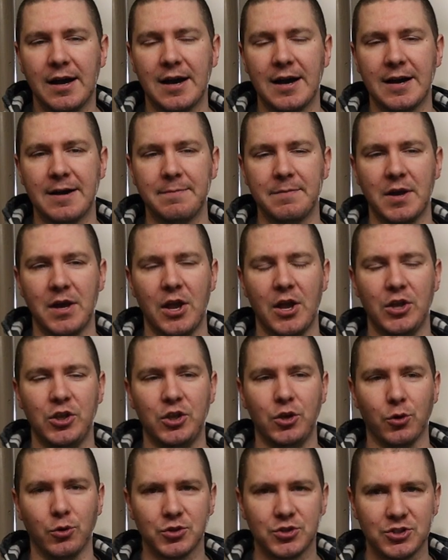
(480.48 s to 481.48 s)
um,
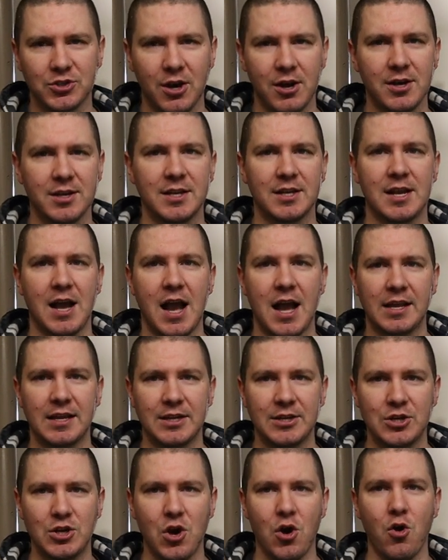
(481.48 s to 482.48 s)
you'll start to kind
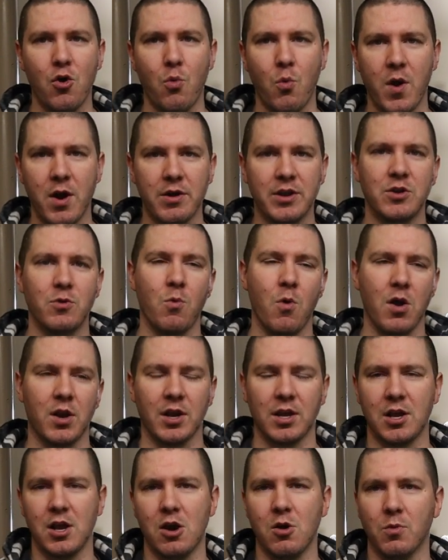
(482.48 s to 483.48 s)
of know where you want
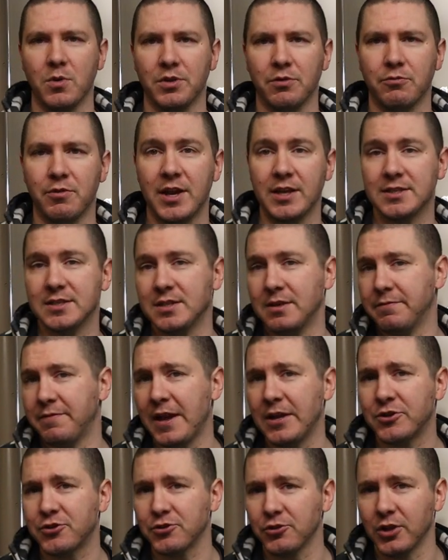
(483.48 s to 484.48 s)
to go with rigs. And
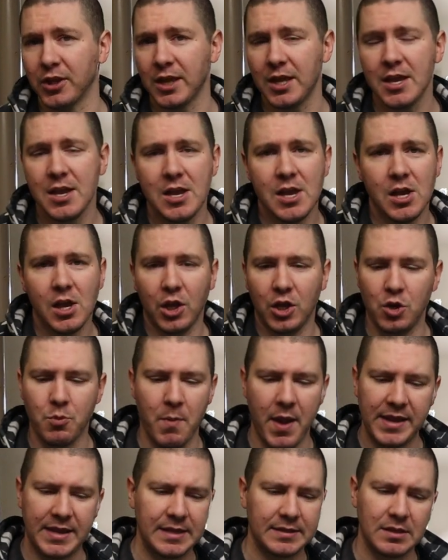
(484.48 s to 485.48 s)
eventually, you
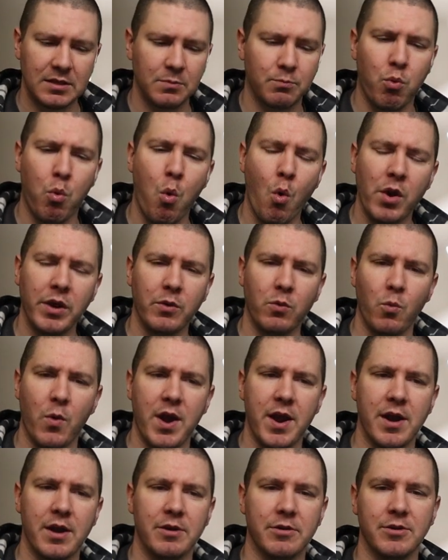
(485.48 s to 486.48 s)
might get to the point
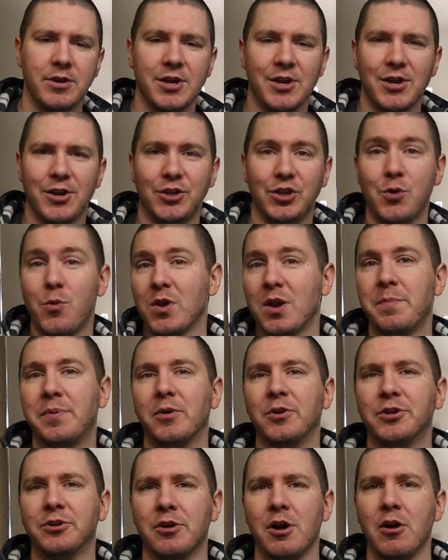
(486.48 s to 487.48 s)
where you want to
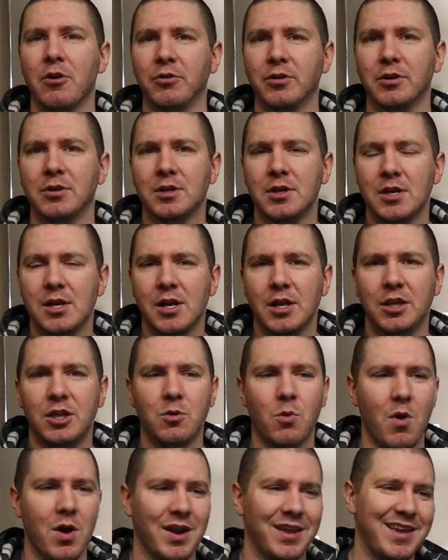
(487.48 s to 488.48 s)
build your own
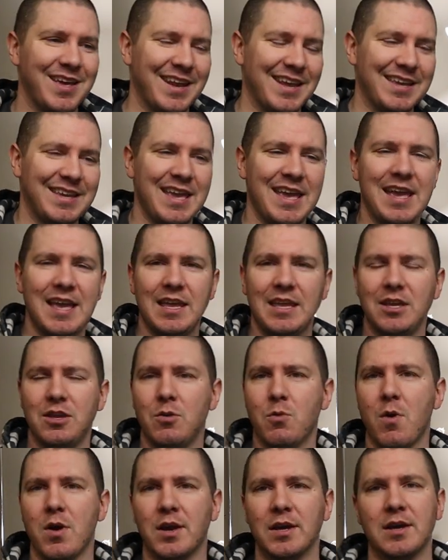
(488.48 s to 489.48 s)
you want to get a kit,
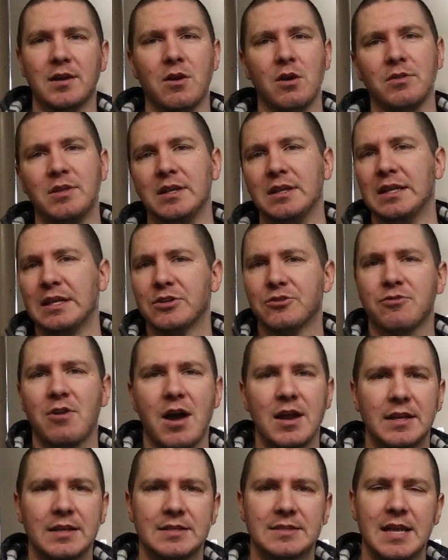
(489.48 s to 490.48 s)
you want to get all the
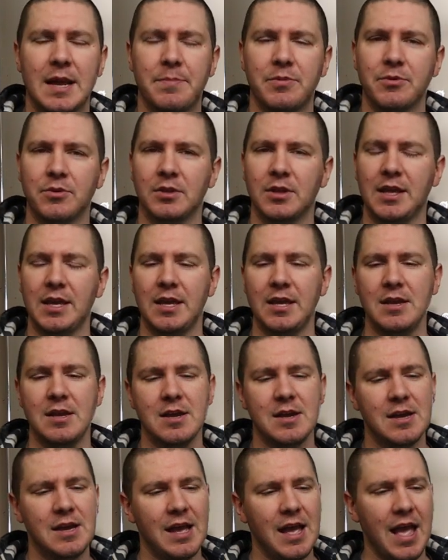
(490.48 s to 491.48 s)
electronics separately,
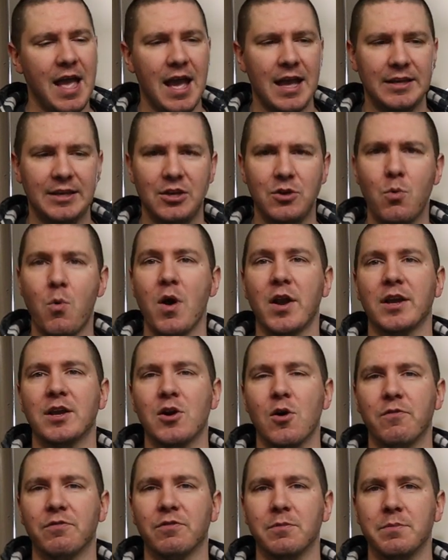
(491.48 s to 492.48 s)
and you want to
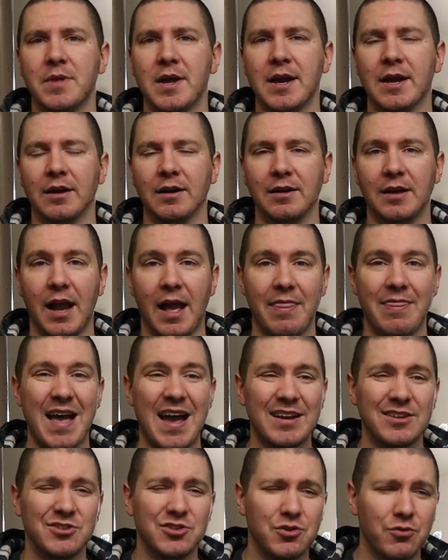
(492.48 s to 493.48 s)
go from there. And
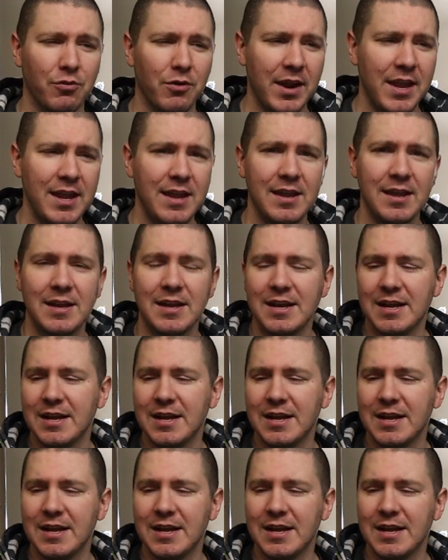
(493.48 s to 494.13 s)
that is great.